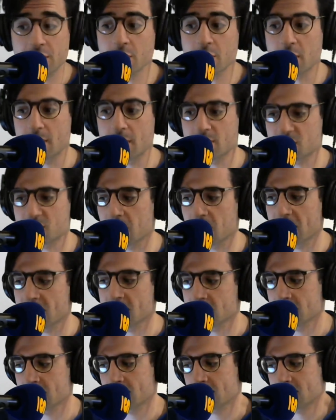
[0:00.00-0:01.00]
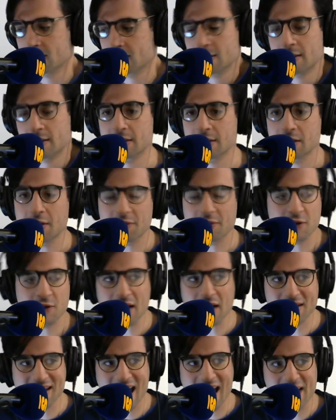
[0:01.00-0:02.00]
norms. But, you know, they're
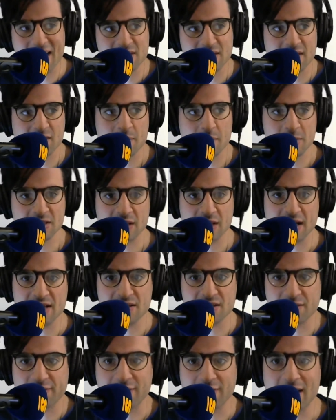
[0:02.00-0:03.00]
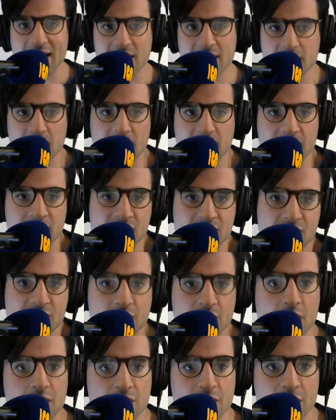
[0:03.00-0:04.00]
not going to have to give up a ton to find a
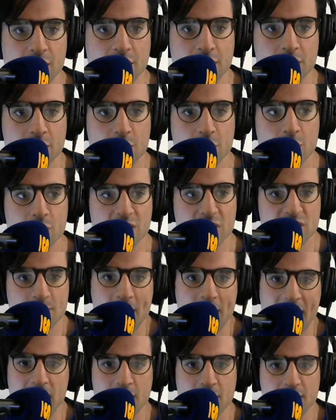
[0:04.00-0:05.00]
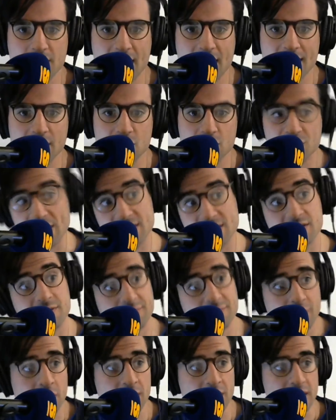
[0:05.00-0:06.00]
starter who is better than
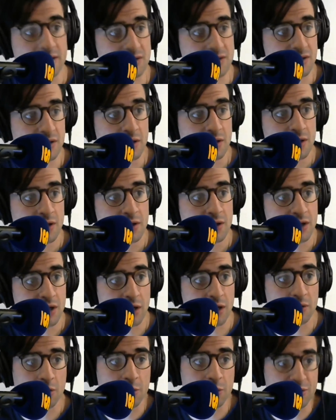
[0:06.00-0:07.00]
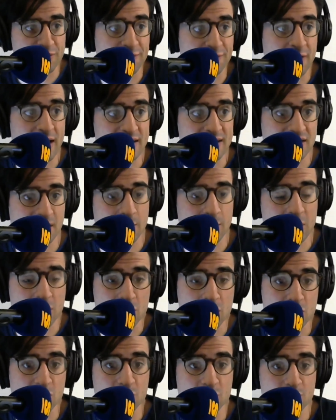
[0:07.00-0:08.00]
Jason Vargas, you know, or to find someone
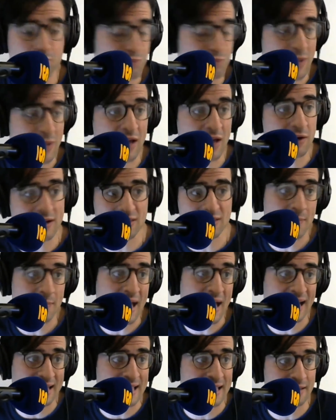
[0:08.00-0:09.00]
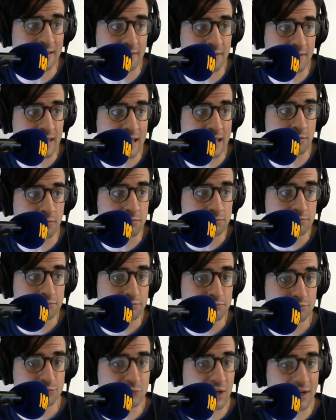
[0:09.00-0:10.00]
who's better at the back end than
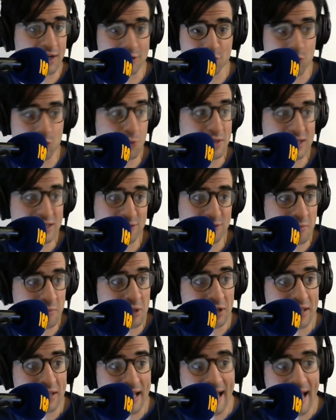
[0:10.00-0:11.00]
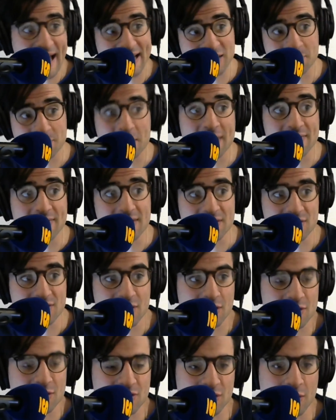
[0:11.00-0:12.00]
Jeurys Familia has been this
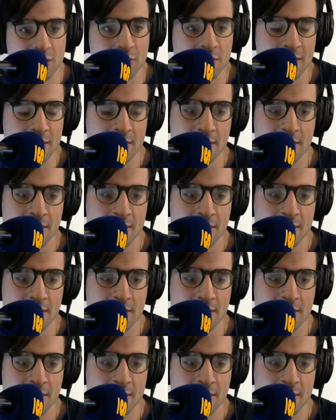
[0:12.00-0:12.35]
year. So,